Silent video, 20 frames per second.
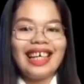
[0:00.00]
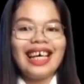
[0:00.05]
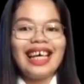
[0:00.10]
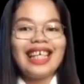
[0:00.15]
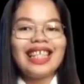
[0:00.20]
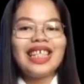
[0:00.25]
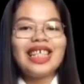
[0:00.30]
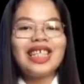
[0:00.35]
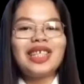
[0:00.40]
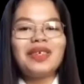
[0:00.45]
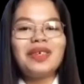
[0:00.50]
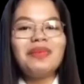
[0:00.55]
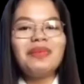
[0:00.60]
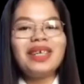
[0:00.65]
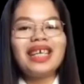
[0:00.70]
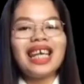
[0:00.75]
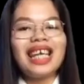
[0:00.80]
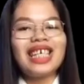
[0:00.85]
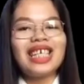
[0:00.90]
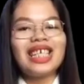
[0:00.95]

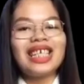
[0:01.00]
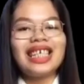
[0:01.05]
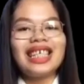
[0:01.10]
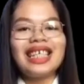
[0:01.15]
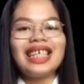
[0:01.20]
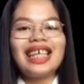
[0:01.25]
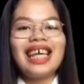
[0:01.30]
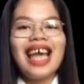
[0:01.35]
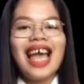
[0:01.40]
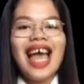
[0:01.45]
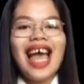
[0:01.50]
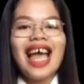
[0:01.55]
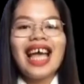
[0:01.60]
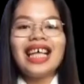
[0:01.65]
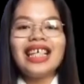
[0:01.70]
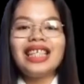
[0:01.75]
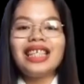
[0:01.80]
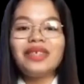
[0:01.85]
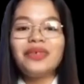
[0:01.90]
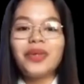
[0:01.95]
discrimination
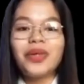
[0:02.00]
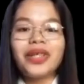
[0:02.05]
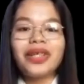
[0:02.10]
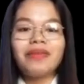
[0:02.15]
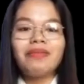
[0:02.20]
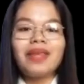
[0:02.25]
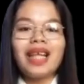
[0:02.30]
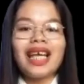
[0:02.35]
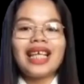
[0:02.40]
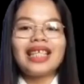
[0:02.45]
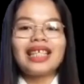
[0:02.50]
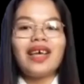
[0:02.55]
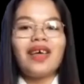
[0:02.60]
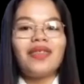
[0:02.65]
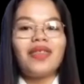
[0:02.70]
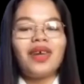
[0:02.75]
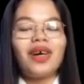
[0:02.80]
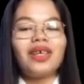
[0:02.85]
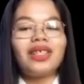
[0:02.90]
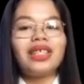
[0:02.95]
in the workplace of
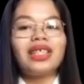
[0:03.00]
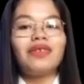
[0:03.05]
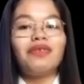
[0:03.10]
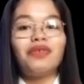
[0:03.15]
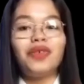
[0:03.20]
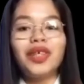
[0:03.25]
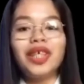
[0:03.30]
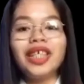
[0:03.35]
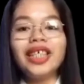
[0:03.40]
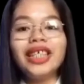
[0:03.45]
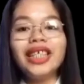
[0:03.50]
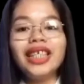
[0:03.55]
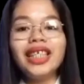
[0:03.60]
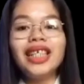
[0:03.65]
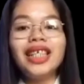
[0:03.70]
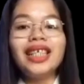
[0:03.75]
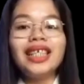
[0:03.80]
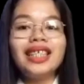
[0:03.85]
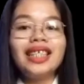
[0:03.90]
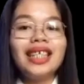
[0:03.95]
those 30
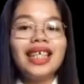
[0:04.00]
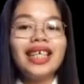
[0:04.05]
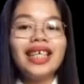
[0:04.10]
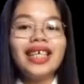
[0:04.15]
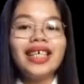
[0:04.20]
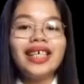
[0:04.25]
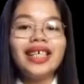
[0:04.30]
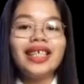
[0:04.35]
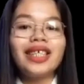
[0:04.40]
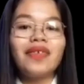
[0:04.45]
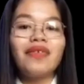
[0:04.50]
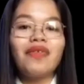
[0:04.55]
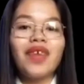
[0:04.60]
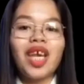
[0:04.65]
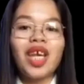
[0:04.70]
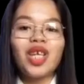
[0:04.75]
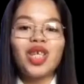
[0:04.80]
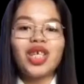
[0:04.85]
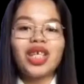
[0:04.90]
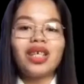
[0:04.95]
years of
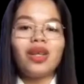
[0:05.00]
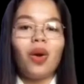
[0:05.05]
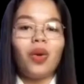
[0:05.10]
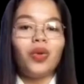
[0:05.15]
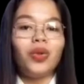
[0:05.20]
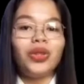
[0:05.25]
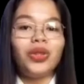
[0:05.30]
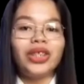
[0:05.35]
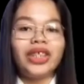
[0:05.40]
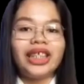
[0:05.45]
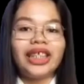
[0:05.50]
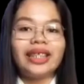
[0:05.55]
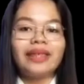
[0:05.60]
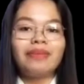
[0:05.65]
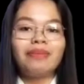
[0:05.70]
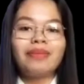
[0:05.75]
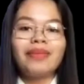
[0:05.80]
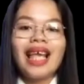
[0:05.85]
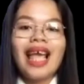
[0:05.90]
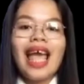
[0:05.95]
age and older.
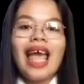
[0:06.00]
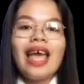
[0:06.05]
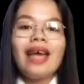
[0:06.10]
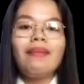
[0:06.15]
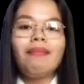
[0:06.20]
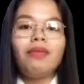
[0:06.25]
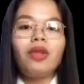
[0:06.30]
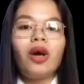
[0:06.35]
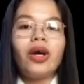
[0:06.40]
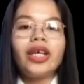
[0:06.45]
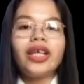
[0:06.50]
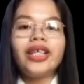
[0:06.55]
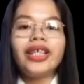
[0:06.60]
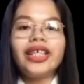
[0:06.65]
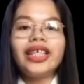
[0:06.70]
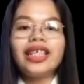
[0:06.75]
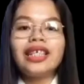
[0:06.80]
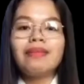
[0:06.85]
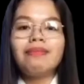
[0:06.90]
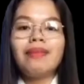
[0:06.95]

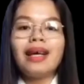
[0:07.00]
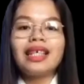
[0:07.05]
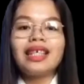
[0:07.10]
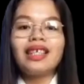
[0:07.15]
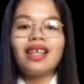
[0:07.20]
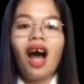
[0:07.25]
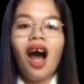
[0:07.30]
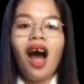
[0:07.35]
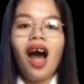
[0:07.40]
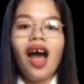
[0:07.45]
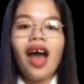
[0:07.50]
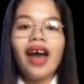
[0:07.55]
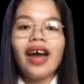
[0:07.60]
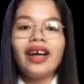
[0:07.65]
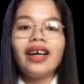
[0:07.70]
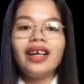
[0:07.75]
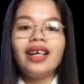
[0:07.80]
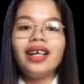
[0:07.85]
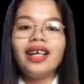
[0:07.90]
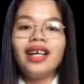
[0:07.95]
Employers must
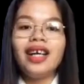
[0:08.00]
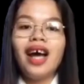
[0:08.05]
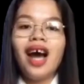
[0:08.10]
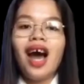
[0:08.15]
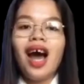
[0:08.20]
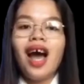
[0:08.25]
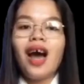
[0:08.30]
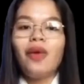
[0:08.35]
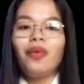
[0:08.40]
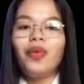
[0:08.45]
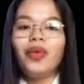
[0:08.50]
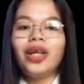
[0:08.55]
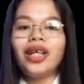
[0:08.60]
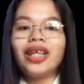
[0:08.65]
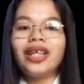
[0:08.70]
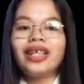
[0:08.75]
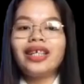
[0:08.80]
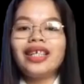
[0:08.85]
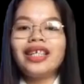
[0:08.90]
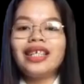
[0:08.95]
hire
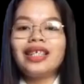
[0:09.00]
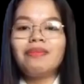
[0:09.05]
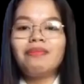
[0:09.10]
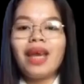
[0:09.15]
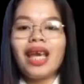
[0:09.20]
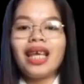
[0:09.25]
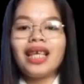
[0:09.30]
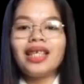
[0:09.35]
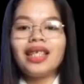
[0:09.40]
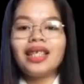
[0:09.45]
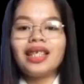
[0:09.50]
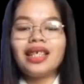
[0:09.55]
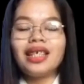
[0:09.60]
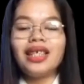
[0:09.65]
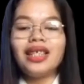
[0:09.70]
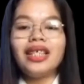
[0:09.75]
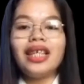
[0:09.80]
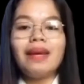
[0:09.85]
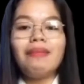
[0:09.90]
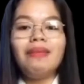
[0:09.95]
workers based
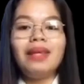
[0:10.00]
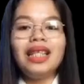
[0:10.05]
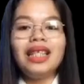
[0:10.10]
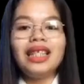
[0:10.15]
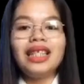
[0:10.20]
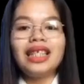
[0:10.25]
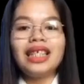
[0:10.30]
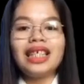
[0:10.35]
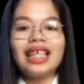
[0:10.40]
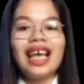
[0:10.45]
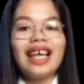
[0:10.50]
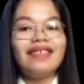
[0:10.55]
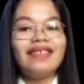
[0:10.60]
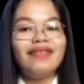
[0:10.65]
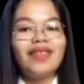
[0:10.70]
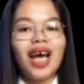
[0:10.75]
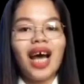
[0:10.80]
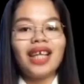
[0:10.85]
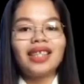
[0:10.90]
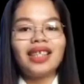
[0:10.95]
on ability and
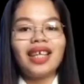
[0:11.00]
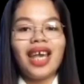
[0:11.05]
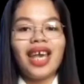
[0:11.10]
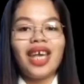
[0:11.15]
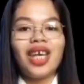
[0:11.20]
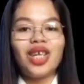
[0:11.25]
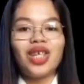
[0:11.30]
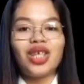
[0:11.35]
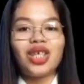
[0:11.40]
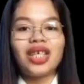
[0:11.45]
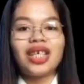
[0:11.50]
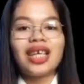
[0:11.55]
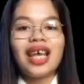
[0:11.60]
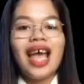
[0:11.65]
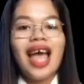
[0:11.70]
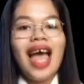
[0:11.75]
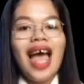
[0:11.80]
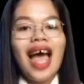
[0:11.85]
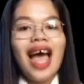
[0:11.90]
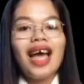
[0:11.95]
not age,
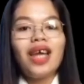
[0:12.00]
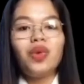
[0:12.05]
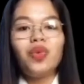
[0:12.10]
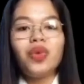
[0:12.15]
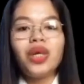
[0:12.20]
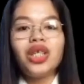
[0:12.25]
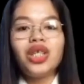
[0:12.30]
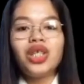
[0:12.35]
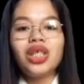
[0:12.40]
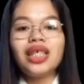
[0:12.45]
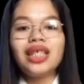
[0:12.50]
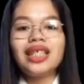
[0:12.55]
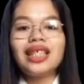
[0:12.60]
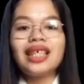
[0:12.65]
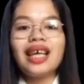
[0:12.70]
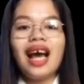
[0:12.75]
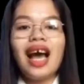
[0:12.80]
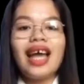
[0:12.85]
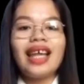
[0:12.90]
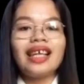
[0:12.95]
and wages
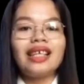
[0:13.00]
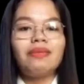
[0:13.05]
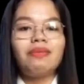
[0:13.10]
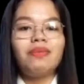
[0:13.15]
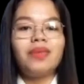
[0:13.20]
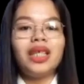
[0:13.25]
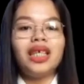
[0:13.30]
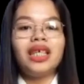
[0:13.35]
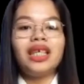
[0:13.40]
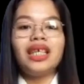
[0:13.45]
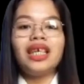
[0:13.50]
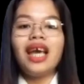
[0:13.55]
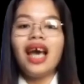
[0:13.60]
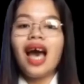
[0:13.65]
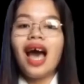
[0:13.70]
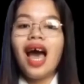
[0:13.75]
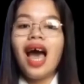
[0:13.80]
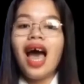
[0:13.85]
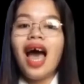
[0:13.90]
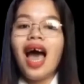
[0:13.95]
cannot be
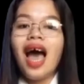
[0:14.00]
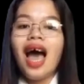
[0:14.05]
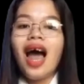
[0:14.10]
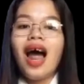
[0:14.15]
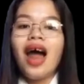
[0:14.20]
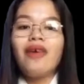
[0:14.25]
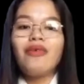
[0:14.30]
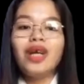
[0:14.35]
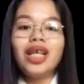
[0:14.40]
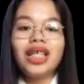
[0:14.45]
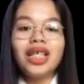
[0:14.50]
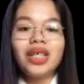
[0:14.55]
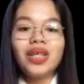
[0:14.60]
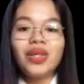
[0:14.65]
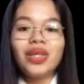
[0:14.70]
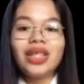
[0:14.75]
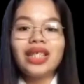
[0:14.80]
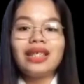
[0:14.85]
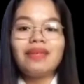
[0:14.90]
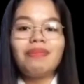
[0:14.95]

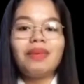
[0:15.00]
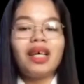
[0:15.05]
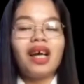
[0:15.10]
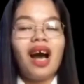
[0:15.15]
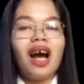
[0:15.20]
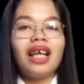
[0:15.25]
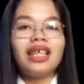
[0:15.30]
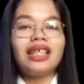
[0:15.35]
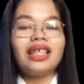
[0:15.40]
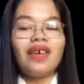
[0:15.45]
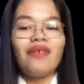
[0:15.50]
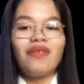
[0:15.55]
reduced because of